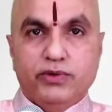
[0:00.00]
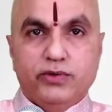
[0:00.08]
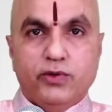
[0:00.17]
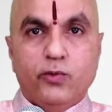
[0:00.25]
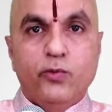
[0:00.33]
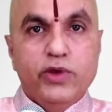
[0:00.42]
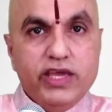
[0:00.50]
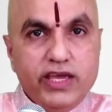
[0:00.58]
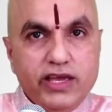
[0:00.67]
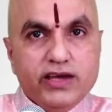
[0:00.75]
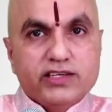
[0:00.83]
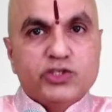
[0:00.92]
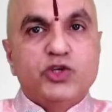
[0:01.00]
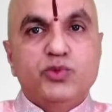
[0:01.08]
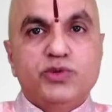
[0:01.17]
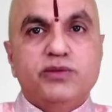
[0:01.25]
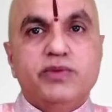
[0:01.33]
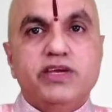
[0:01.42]
We as
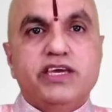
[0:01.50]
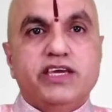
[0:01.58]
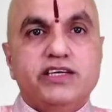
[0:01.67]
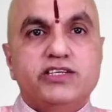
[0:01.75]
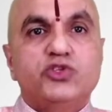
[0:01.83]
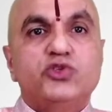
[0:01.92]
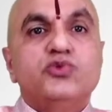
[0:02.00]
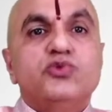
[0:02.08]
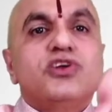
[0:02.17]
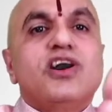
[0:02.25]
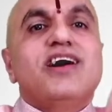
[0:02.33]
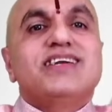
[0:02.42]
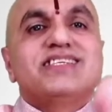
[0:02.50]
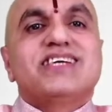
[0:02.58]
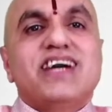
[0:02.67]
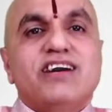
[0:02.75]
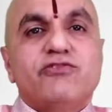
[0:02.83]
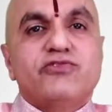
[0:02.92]
human beings do not
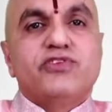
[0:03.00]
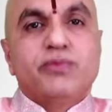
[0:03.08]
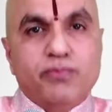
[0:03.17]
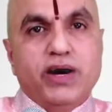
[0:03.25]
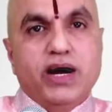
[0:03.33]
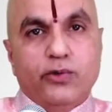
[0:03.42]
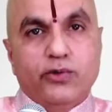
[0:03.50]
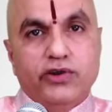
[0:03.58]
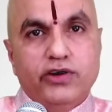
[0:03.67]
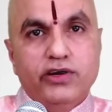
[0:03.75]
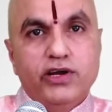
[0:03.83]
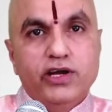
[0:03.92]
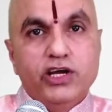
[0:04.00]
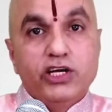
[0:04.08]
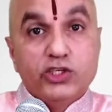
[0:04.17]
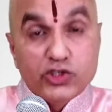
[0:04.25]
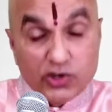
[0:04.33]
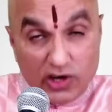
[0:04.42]
have the power
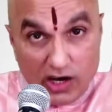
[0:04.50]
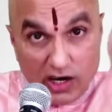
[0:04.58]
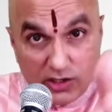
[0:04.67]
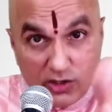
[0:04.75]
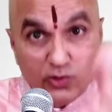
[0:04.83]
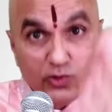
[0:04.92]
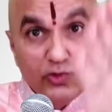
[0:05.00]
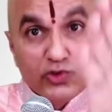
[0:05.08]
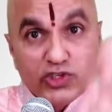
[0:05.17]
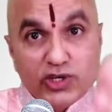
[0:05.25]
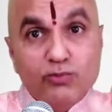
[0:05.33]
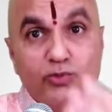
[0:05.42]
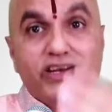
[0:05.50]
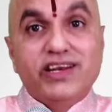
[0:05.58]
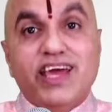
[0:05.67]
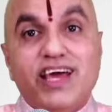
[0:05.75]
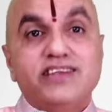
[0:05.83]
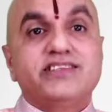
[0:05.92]
to undo someone
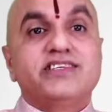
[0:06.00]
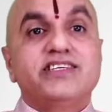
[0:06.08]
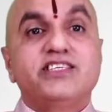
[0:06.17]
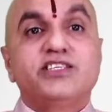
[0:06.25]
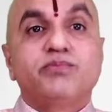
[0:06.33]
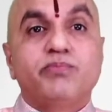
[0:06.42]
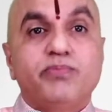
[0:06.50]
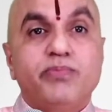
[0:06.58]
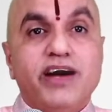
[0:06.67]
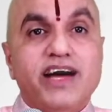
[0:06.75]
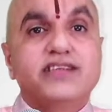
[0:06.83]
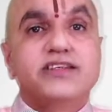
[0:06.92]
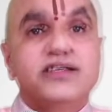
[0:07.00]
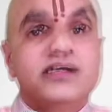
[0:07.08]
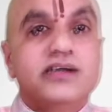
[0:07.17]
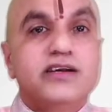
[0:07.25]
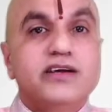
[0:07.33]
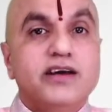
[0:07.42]
else's past
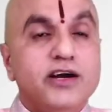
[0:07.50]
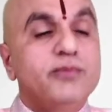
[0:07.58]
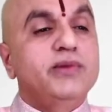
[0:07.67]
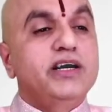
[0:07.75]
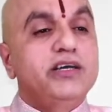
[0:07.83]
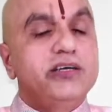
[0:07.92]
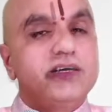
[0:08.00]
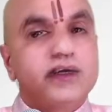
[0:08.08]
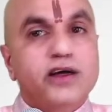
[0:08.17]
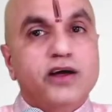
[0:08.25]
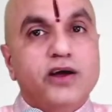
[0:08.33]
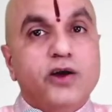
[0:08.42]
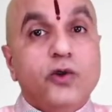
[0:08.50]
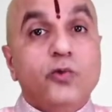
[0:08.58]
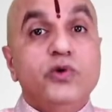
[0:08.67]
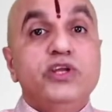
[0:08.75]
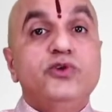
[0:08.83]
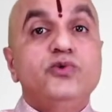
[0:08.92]
karma.
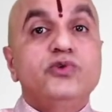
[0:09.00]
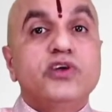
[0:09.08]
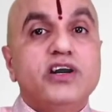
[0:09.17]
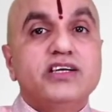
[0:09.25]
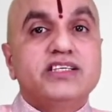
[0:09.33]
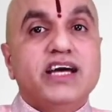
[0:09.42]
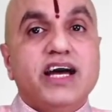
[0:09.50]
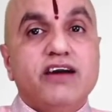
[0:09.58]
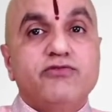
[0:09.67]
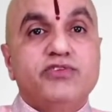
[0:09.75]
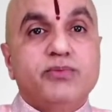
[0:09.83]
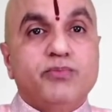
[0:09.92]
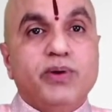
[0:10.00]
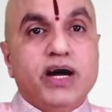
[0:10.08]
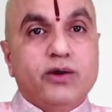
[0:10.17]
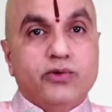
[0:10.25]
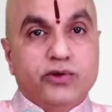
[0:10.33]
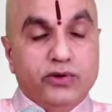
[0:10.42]
We do not have the
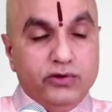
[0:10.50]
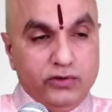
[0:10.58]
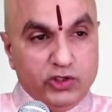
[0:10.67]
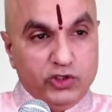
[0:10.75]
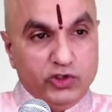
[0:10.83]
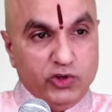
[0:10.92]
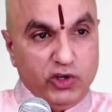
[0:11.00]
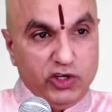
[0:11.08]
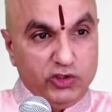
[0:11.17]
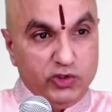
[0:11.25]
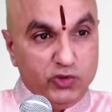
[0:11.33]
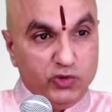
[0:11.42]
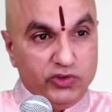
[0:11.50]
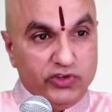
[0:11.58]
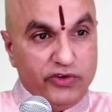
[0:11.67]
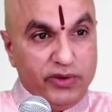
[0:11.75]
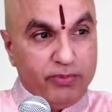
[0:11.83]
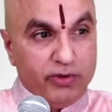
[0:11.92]
power to undo the
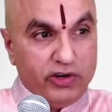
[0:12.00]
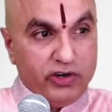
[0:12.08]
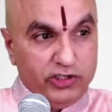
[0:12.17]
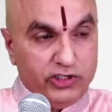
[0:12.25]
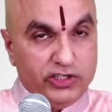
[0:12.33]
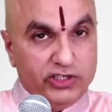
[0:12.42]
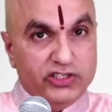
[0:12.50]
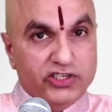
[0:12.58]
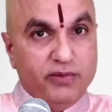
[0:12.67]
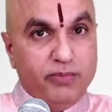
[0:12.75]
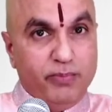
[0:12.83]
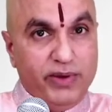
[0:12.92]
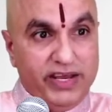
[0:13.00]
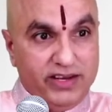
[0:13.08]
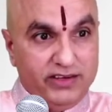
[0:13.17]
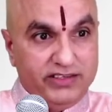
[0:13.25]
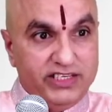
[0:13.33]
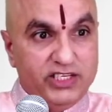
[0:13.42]
repercussions or the
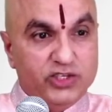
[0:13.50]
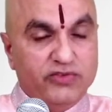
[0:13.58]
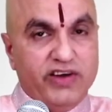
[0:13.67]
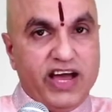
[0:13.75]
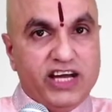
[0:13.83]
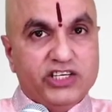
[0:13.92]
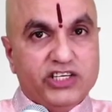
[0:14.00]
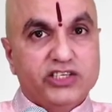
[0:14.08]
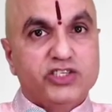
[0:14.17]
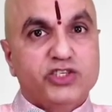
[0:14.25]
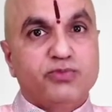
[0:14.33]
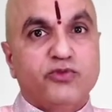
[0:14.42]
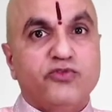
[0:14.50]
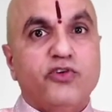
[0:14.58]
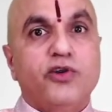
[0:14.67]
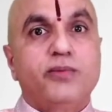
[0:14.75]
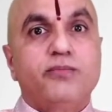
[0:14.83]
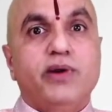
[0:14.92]
penalties of actions
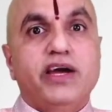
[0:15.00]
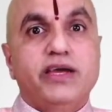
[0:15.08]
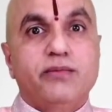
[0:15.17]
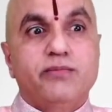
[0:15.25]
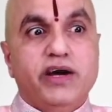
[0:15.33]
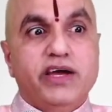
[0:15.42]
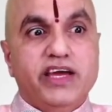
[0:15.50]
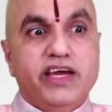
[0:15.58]
performed by, by any